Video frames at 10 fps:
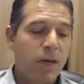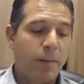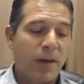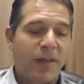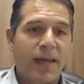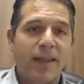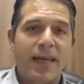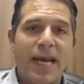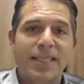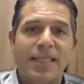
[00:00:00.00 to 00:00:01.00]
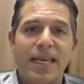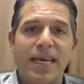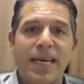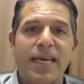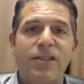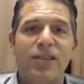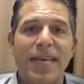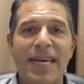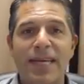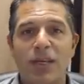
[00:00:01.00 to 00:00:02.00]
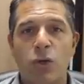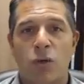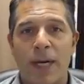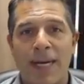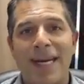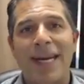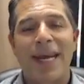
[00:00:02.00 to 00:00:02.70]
But then the next thing is eat green